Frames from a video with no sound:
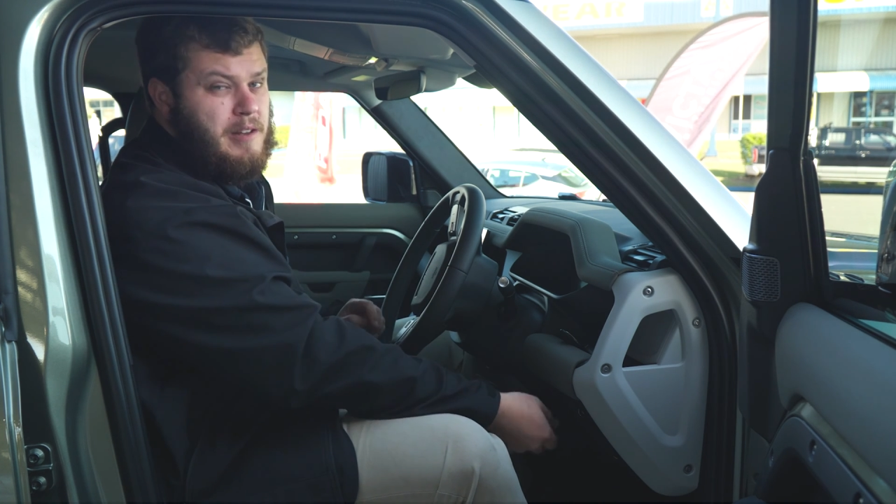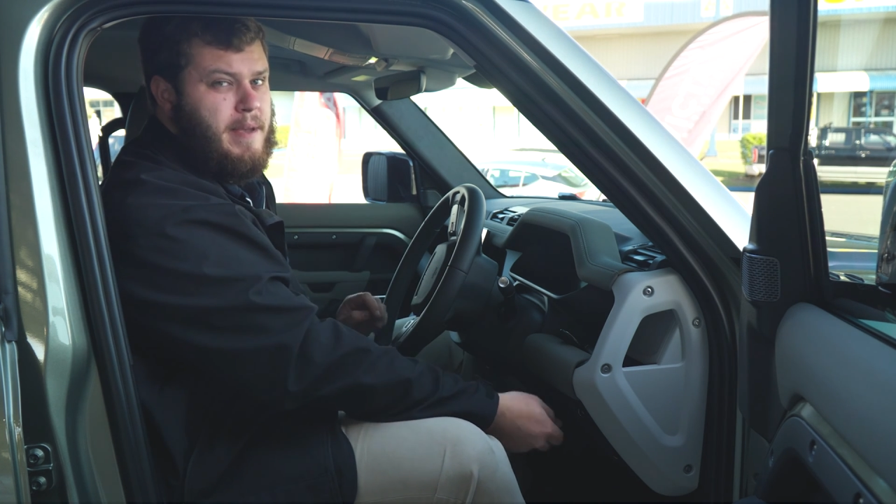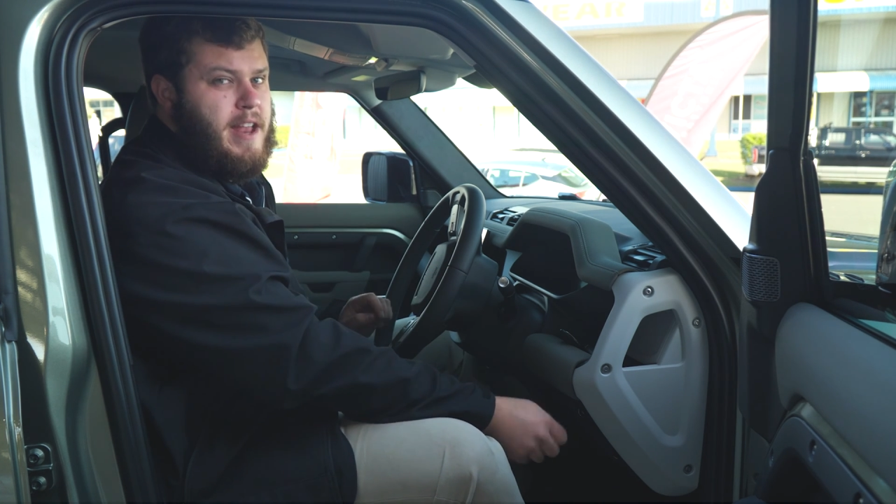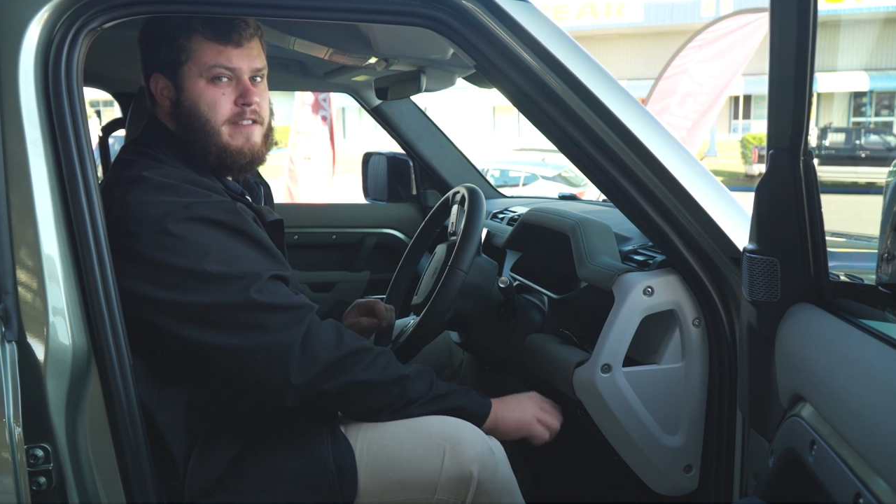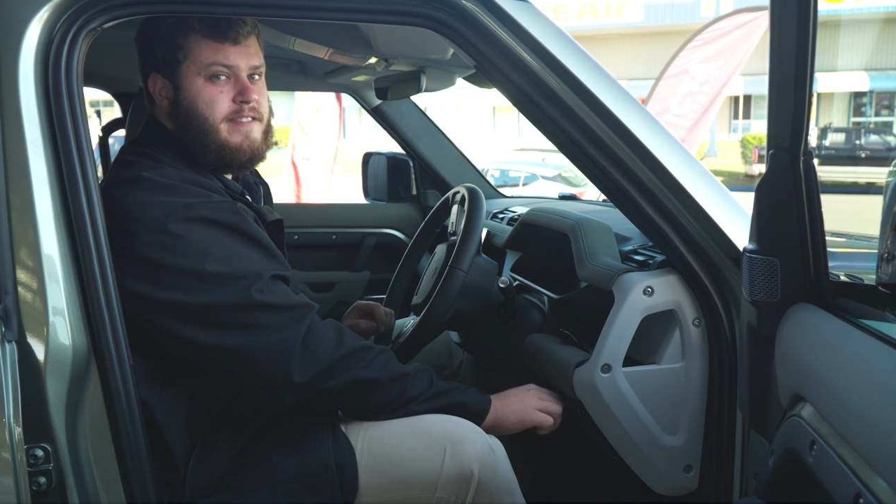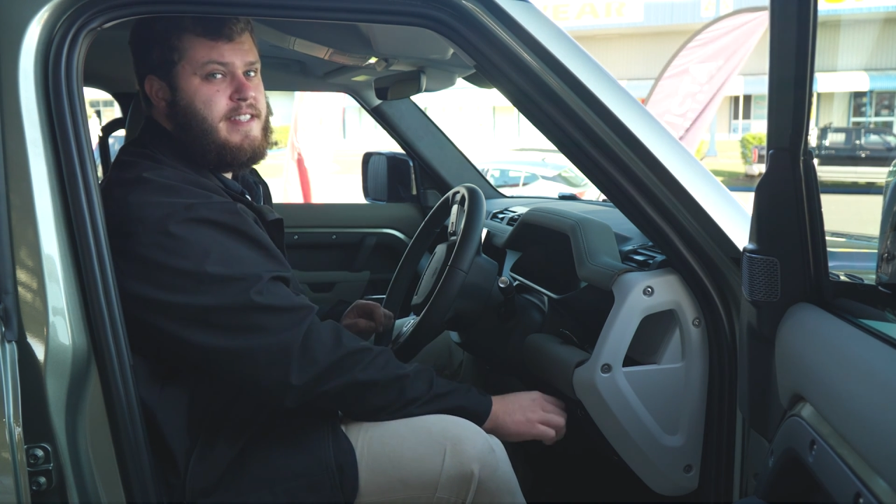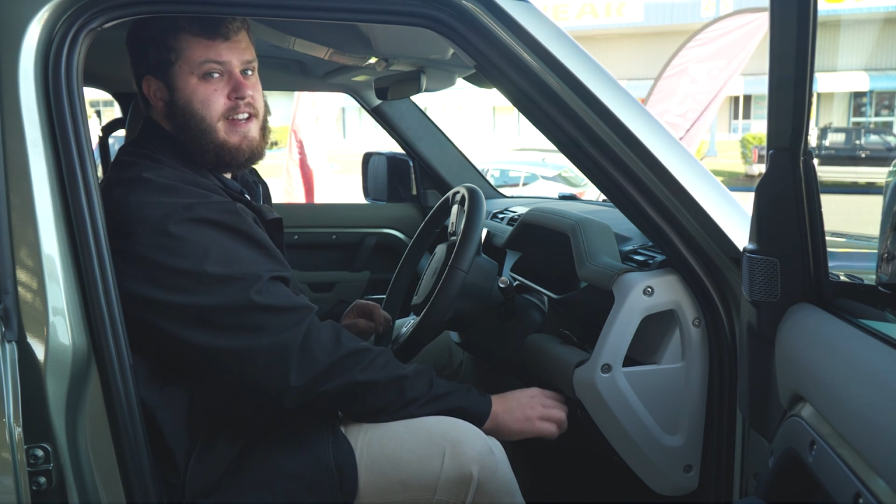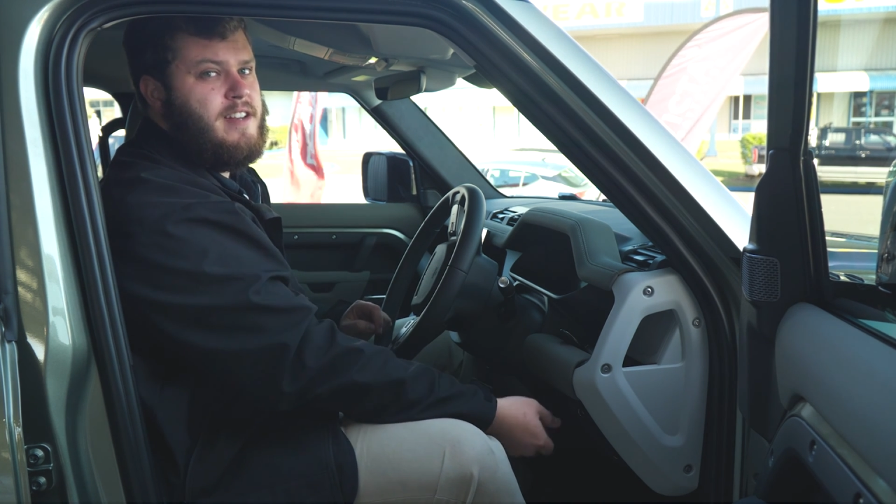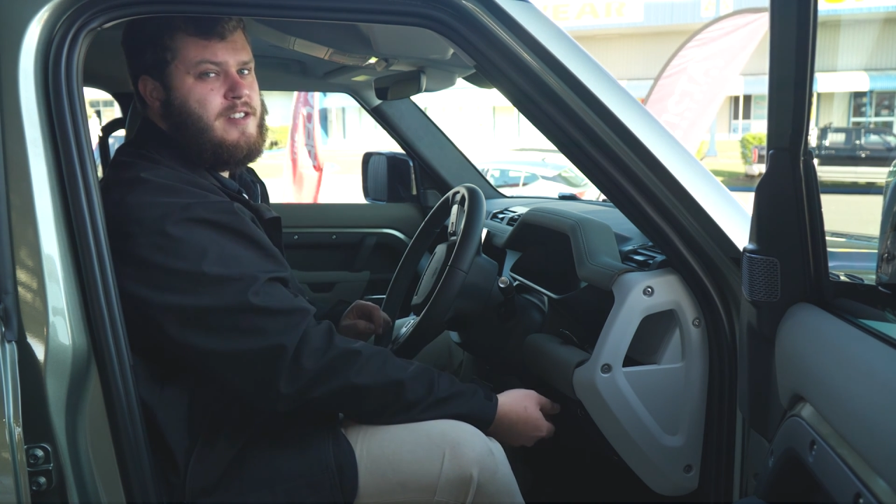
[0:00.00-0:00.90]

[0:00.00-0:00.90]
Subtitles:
amount you've set it